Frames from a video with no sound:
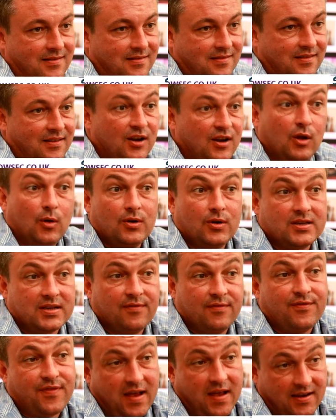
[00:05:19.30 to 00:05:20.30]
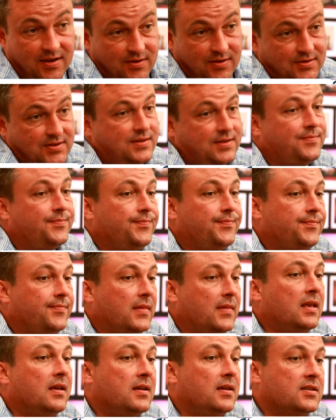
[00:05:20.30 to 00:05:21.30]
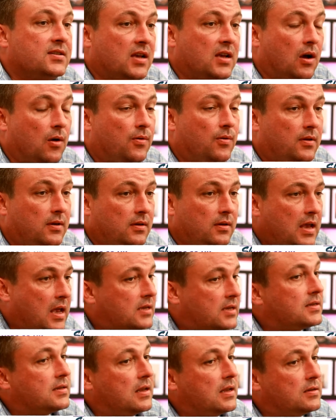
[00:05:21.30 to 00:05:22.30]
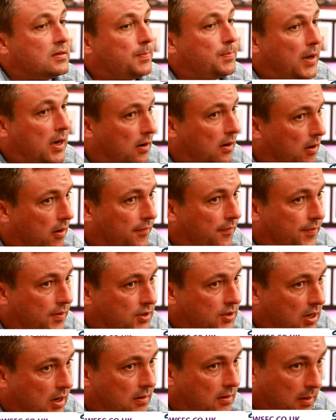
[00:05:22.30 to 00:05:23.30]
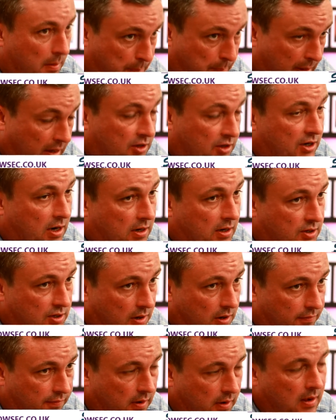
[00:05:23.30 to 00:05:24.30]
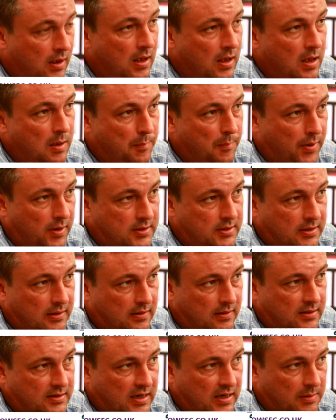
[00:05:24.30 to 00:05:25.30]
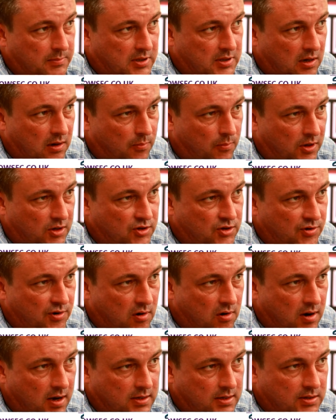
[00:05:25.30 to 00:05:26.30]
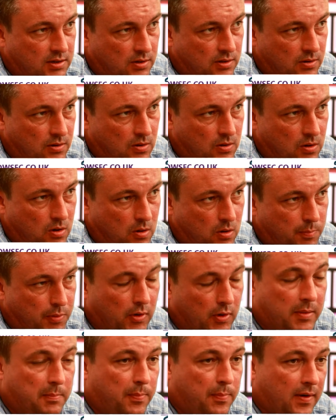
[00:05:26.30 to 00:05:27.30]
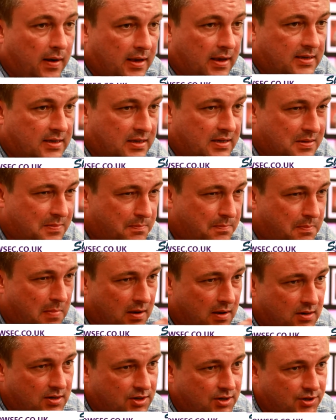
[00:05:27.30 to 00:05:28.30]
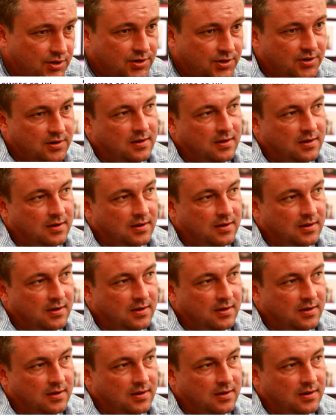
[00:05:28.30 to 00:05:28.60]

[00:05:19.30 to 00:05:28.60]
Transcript: looks and values. So yes, there's been a lot of a big changeover, but at the same time we try to put in place as much